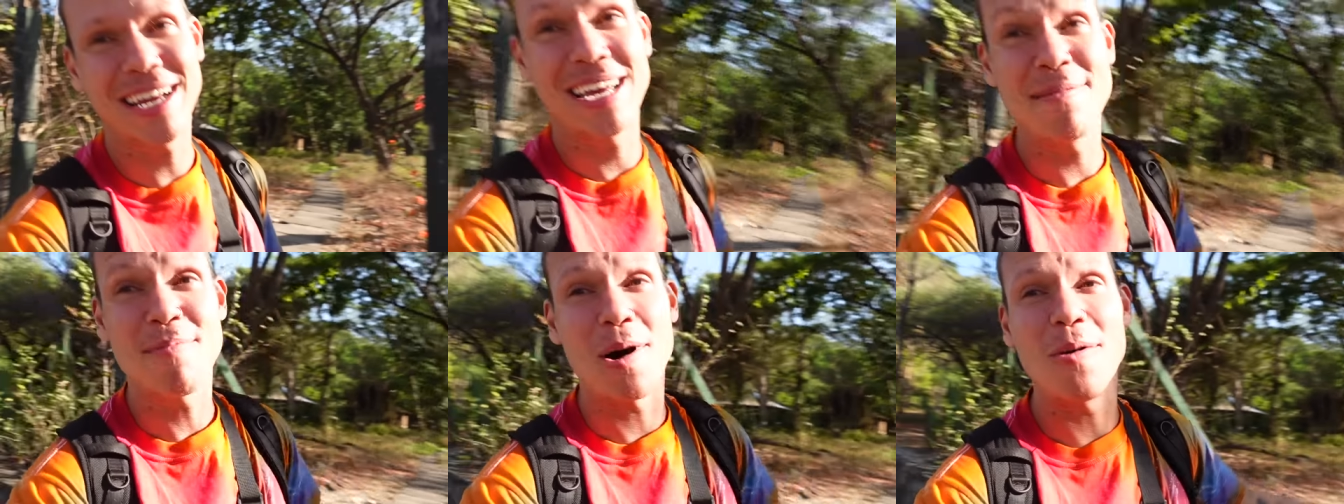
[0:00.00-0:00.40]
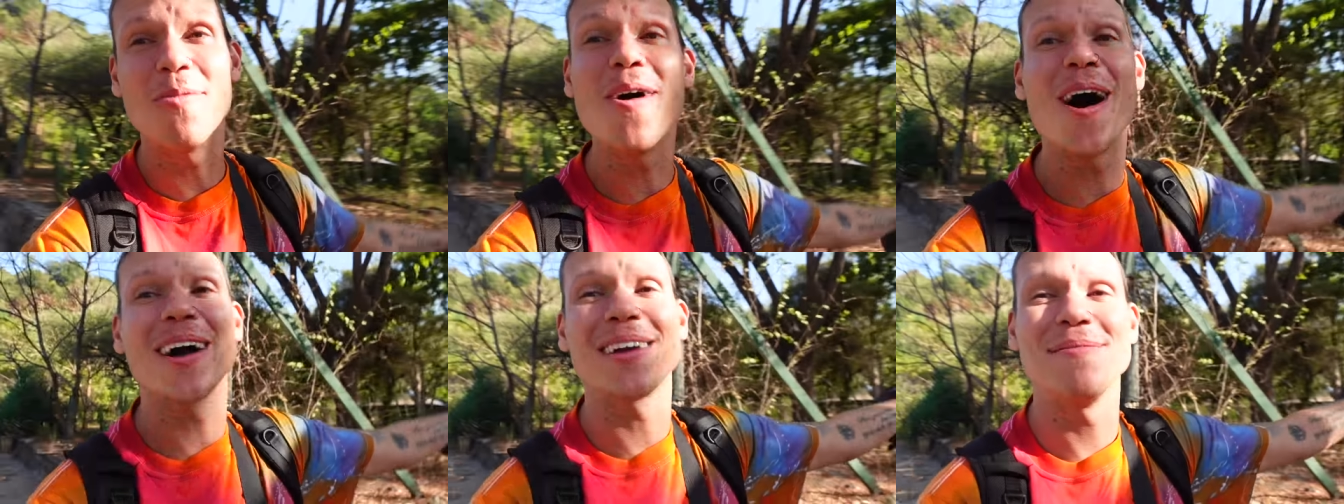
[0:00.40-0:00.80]
keep on
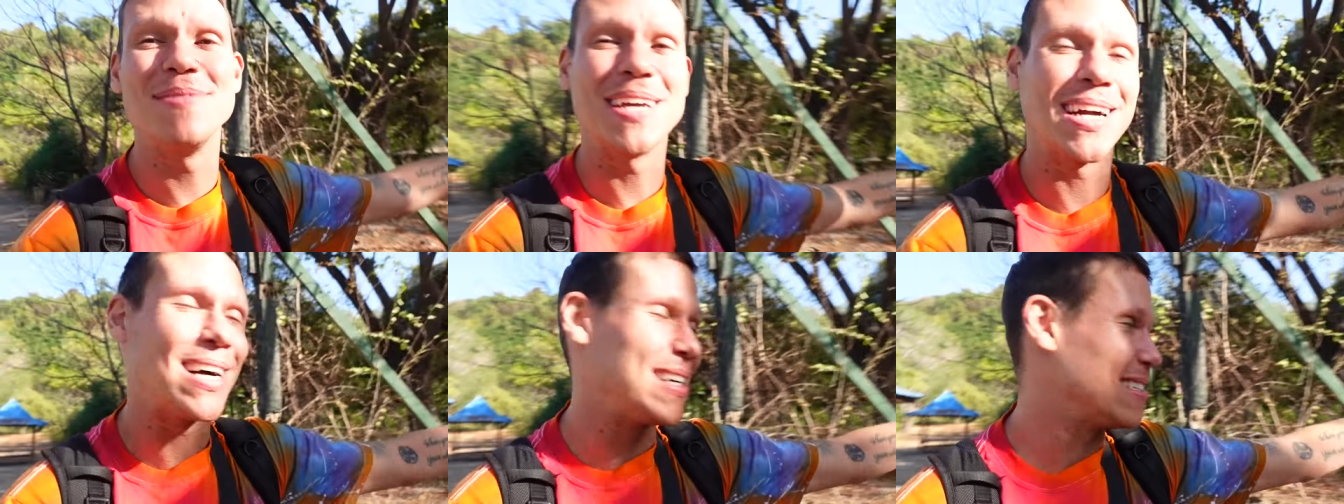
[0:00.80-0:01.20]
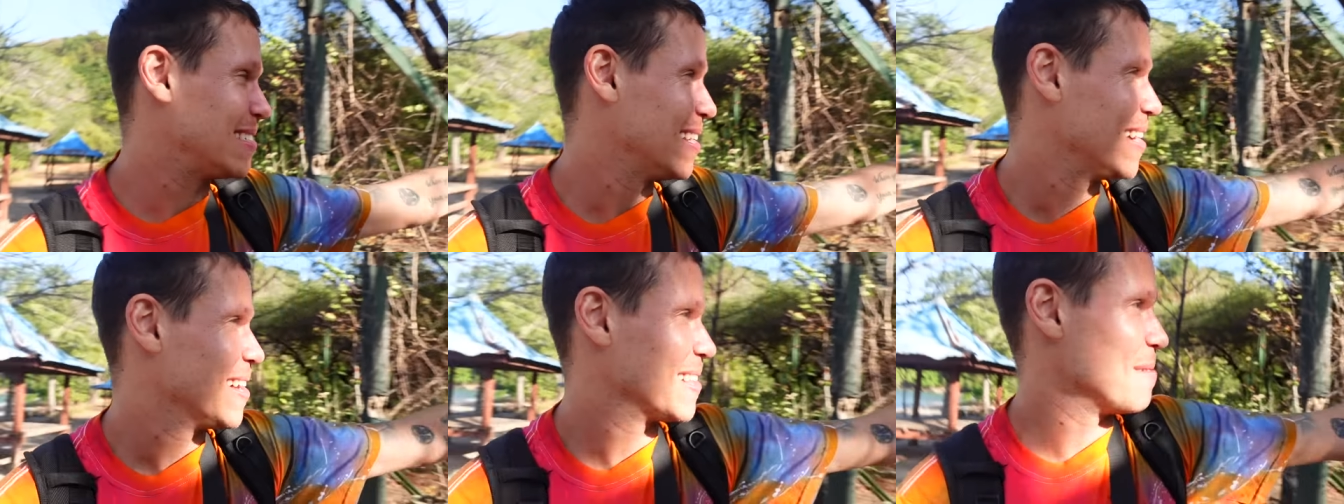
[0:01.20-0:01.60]
walking because
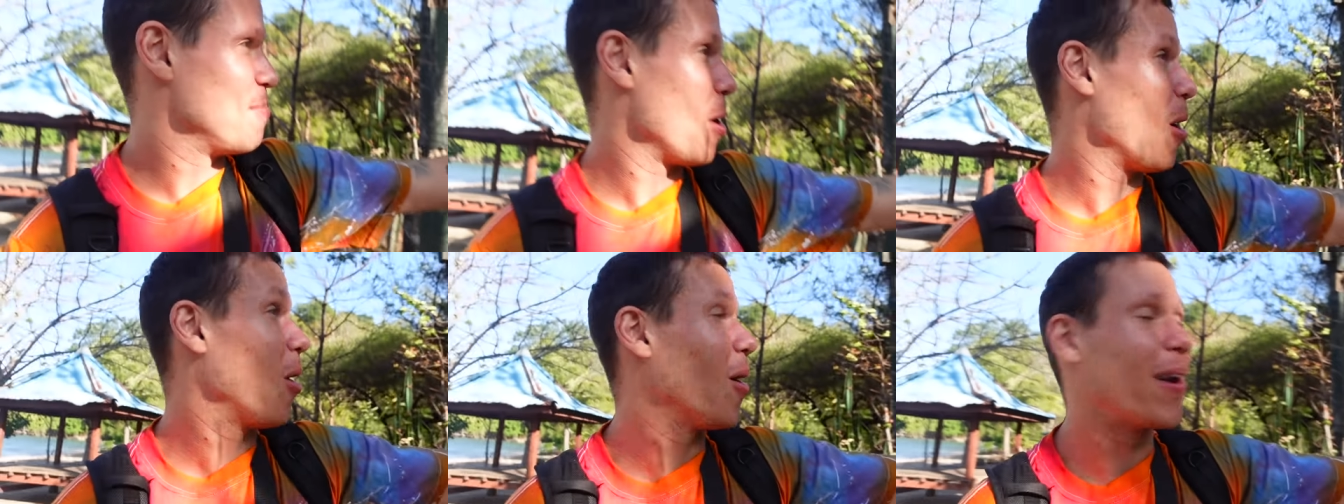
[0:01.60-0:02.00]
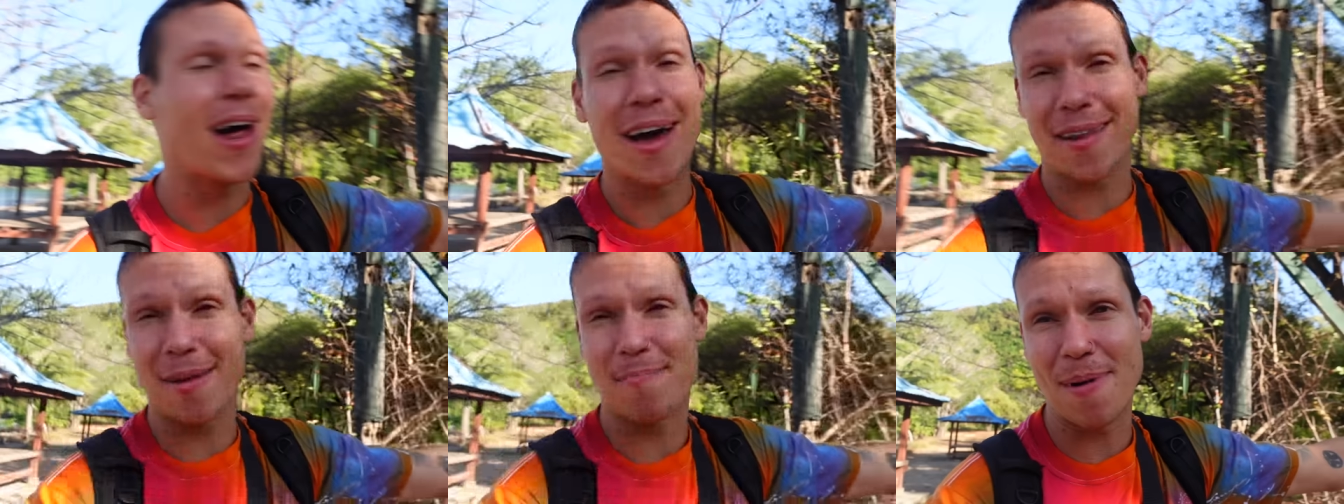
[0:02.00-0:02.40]
the Pohon
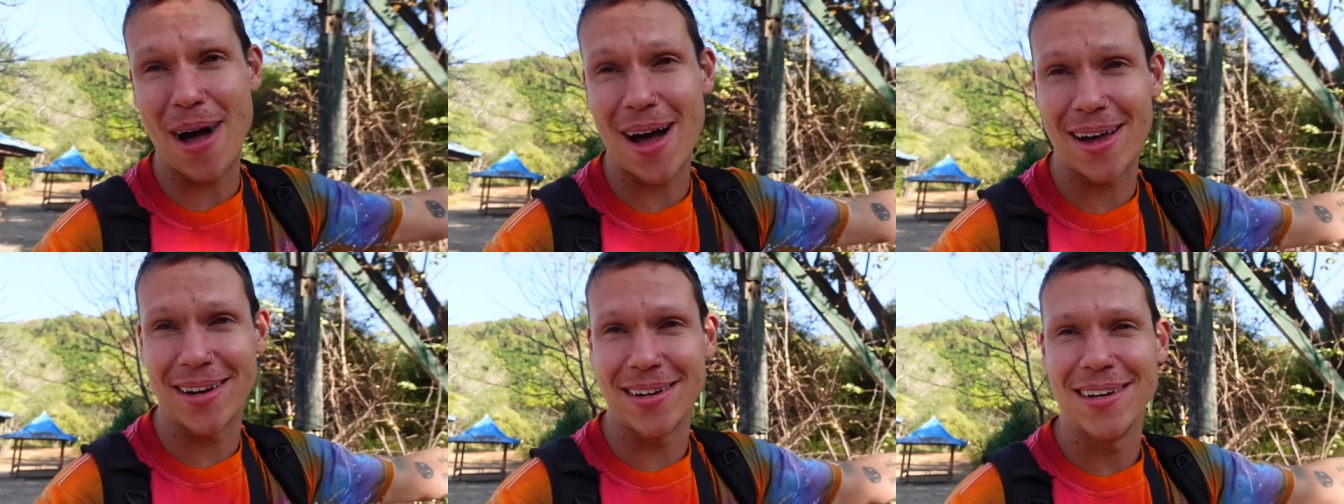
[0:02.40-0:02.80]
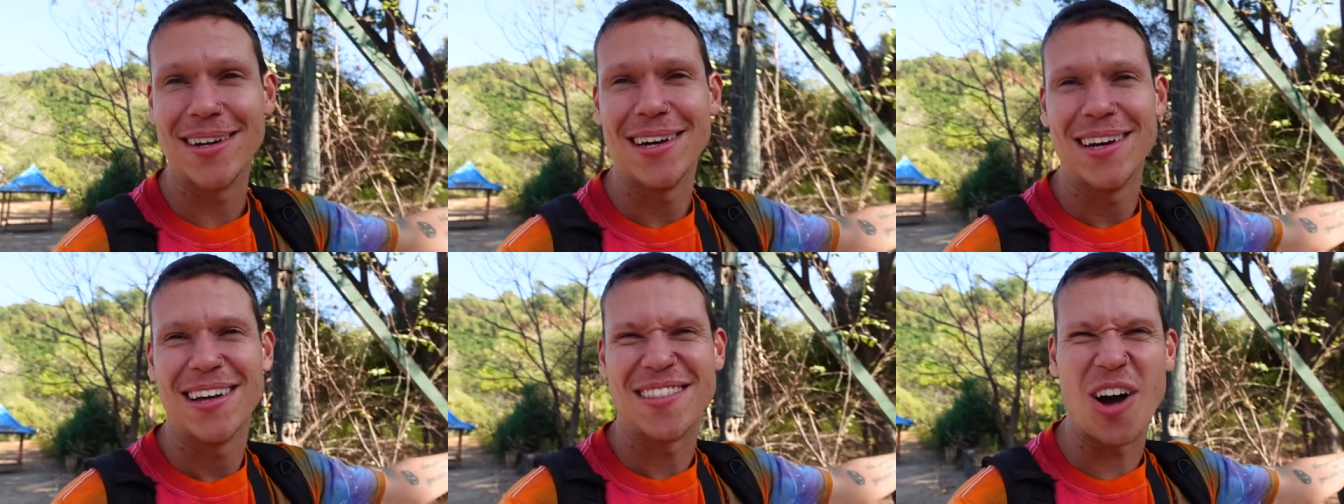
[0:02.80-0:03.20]
Harapan,
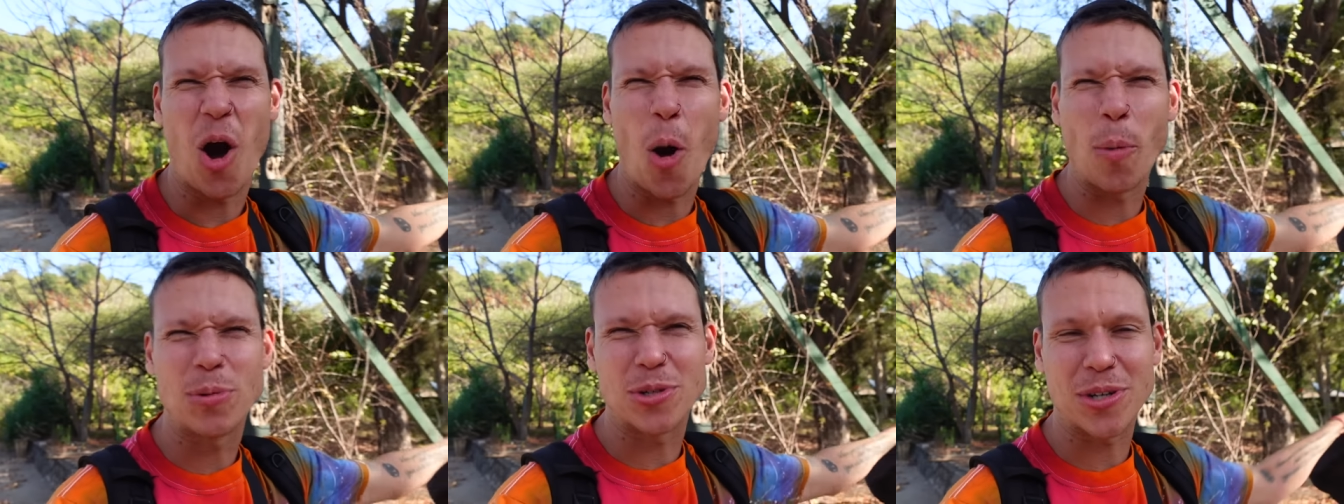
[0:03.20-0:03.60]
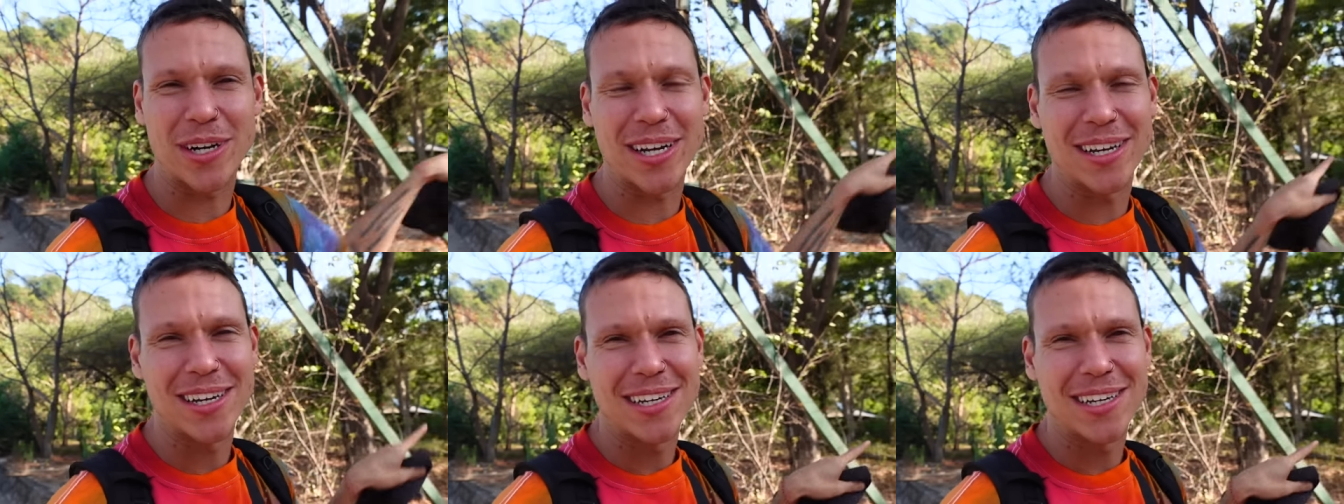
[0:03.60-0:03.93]
the hope tree,